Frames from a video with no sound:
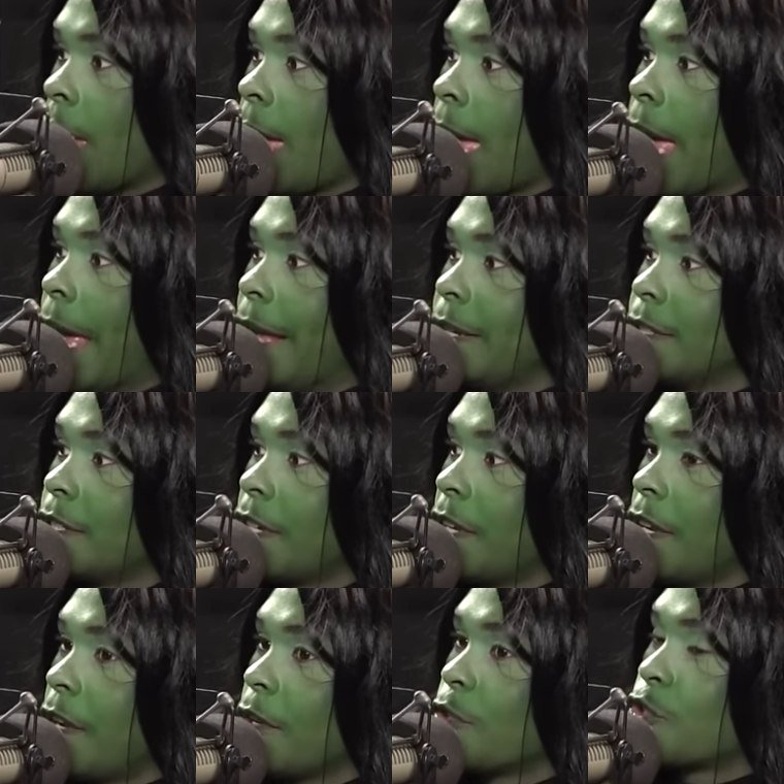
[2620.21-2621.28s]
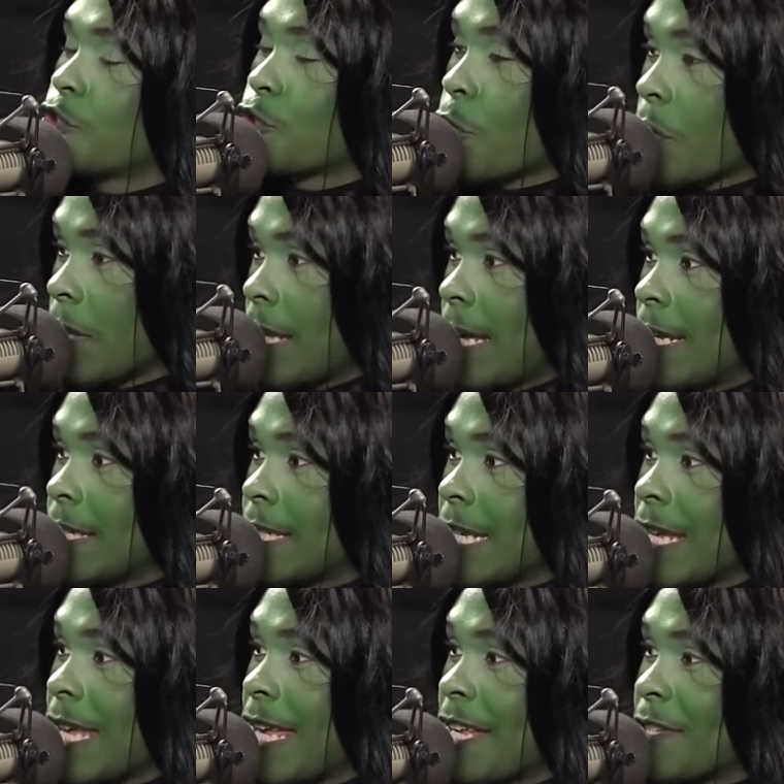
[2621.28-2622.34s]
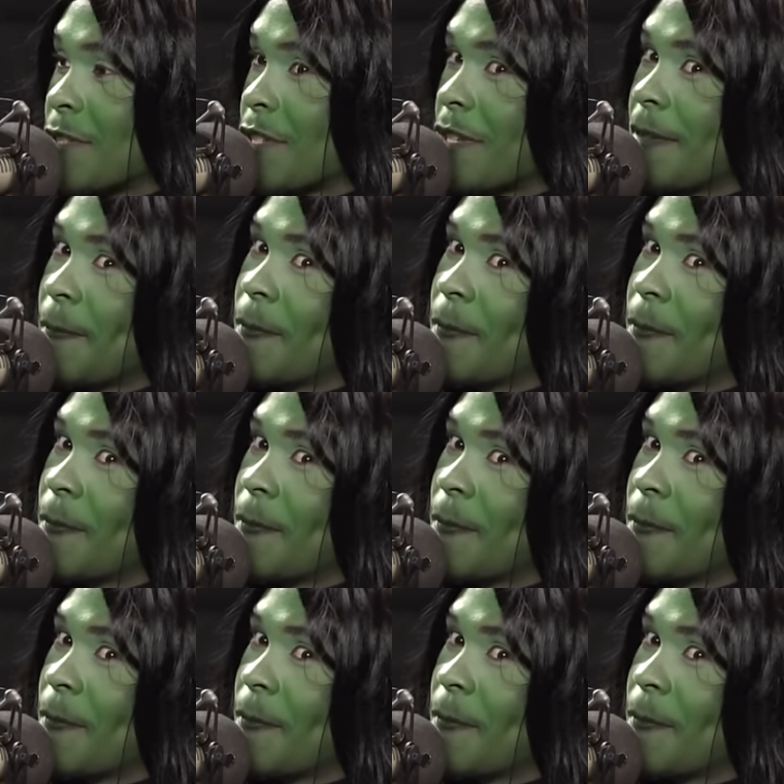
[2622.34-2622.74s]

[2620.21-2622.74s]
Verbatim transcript: and Switzerland is